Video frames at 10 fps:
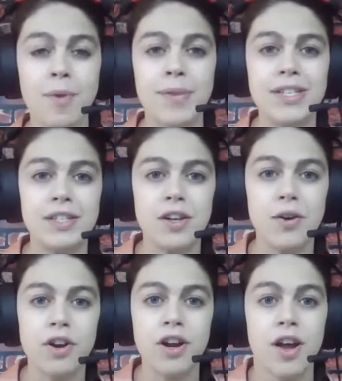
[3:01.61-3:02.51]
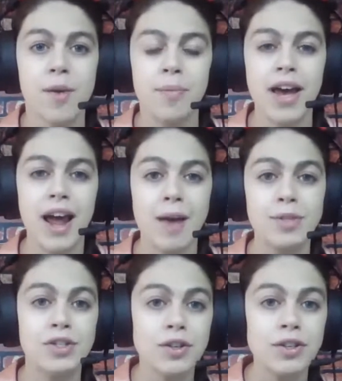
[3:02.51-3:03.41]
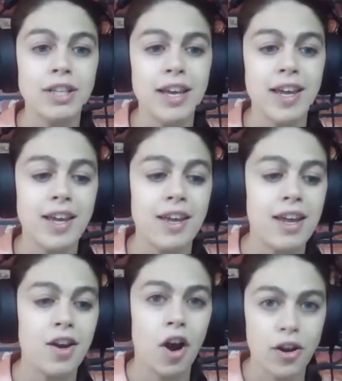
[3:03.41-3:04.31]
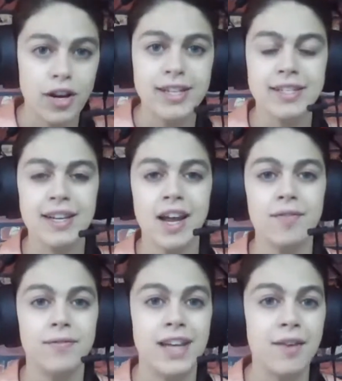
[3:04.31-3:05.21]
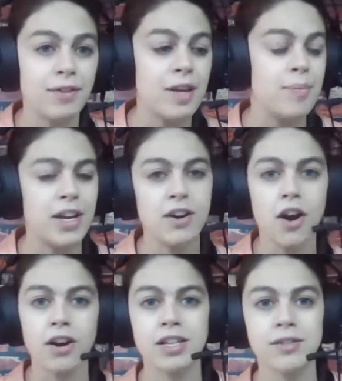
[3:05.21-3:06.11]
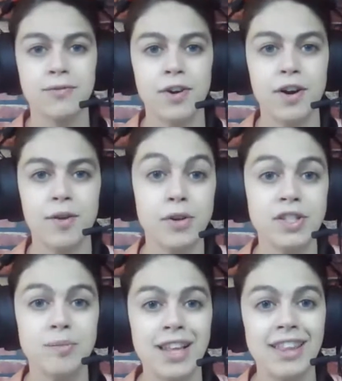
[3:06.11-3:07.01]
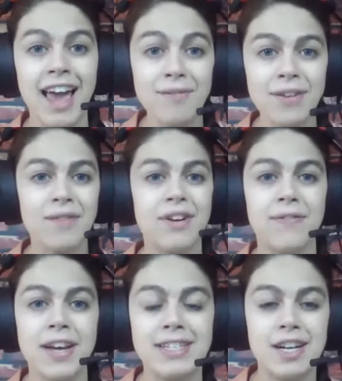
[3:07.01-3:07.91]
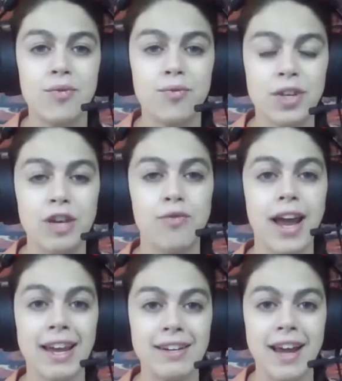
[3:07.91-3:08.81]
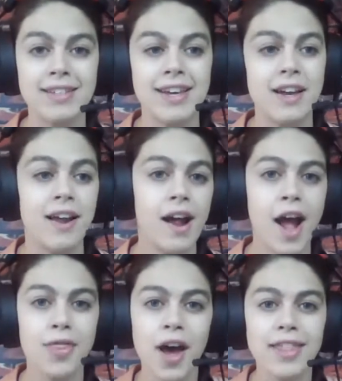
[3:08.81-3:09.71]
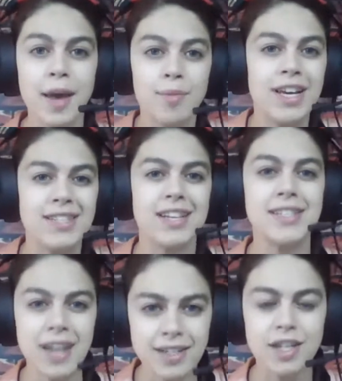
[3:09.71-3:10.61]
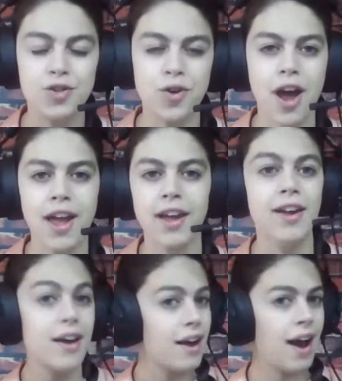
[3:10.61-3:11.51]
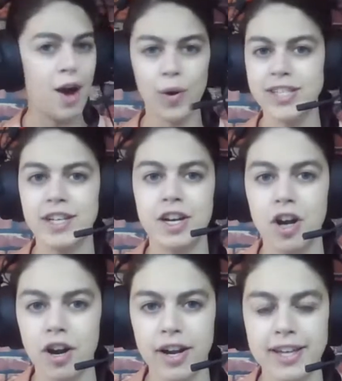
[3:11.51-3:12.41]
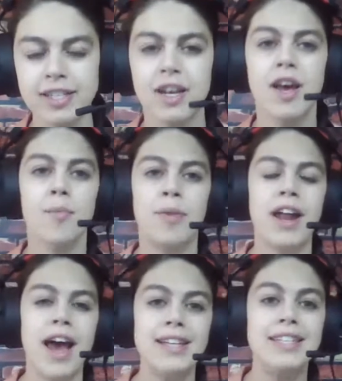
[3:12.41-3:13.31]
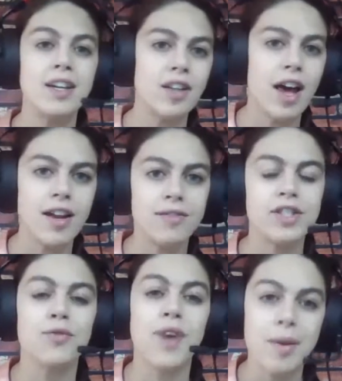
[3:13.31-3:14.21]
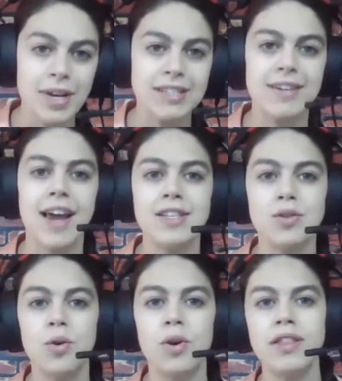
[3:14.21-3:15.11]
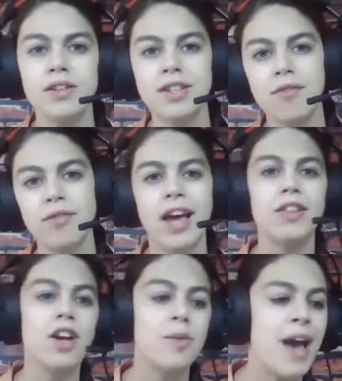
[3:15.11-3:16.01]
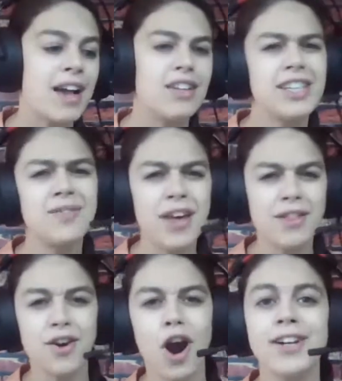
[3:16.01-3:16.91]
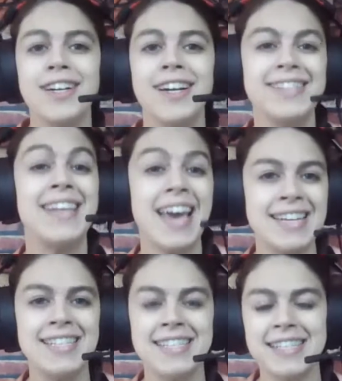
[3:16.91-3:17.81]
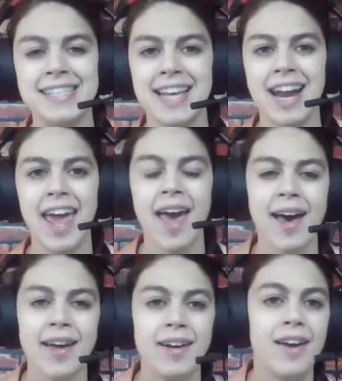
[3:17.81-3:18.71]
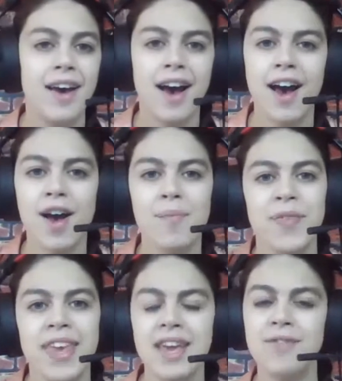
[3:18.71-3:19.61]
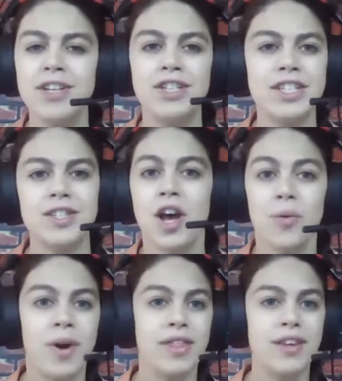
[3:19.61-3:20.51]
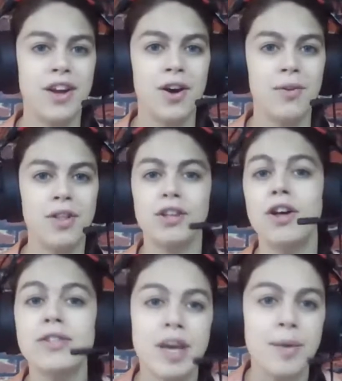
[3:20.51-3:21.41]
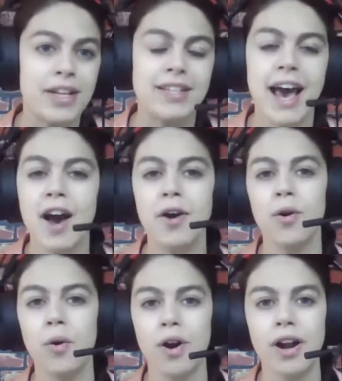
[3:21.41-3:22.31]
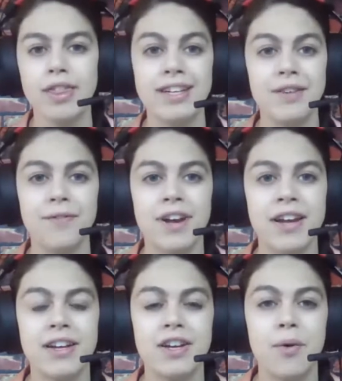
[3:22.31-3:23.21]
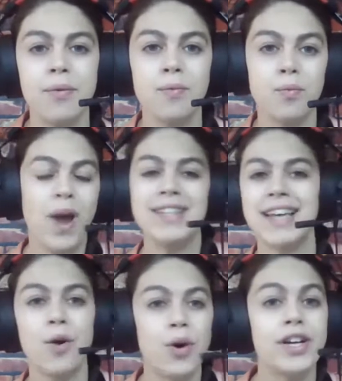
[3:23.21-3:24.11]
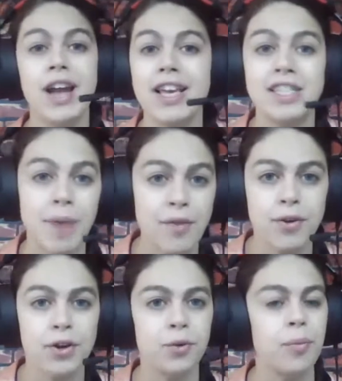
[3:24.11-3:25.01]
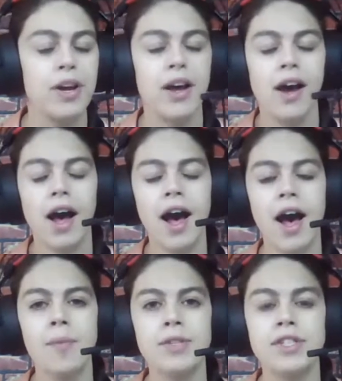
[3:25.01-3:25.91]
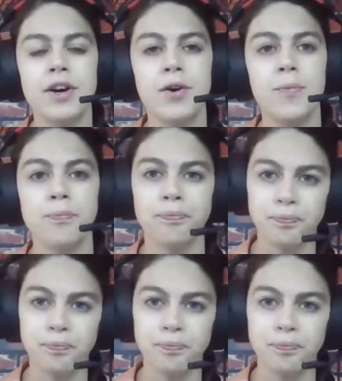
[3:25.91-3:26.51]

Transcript: a business owner, but I'm certainly an artist, and I've definitely been an artist for most of my life, even if I didn't really recognize it. I thought that because I sucked at drawing, I wasn't an artist, but I did a lot of ceramics in high school, and there's definitely, I look back, lots of other art tendencies that I had, even just with, the clothes I picked out or the different, ways I organized my room. So